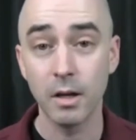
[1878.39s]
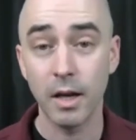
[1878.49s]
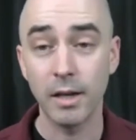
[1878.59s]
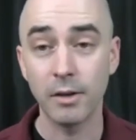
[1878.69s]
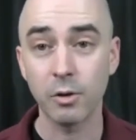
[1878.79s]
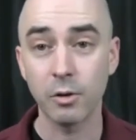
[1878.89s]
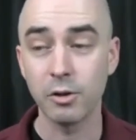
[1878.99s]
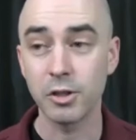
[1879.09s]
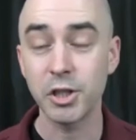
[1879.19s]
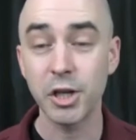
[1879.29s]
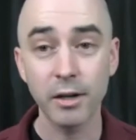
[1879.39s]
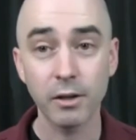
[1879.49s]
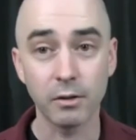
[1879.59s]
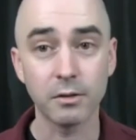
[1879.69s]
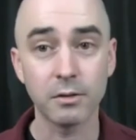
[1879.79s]
And so there's
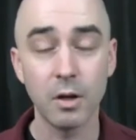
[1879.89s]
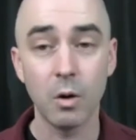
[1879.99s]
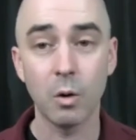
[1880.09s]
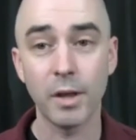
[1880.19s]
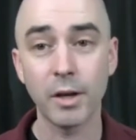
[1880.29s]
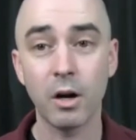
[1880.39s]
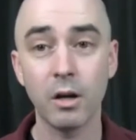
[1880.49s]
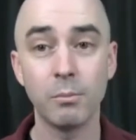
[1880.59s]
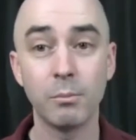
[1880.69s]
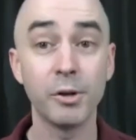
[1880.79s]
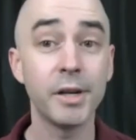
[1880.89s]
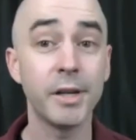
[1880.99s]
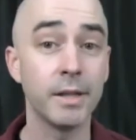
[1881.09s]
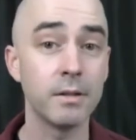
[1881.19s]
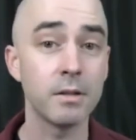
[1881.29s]
channels, or they call them
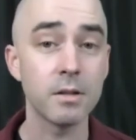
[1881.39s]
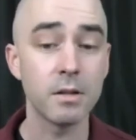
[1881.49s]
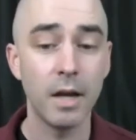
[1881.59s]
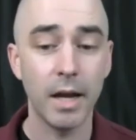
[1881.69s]
meridians.